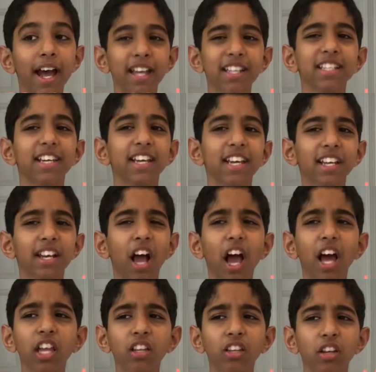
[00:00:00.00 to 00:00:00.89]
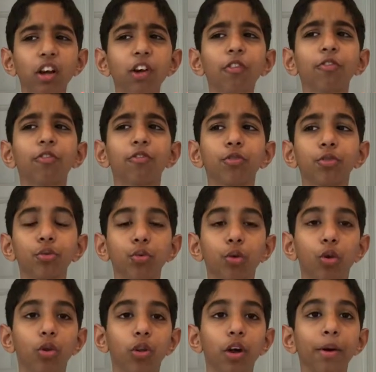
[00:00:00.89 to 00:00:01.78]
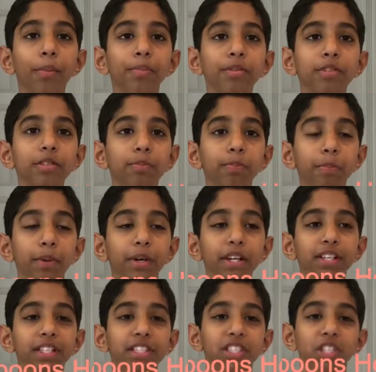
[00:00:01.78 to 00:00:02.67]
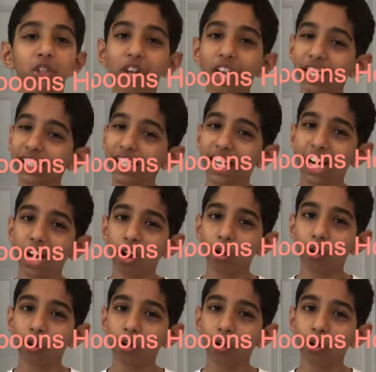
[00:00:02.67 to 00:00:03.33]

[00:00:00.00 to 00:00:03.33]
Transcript: As a kid, I love fruit roll-ups, but they're not that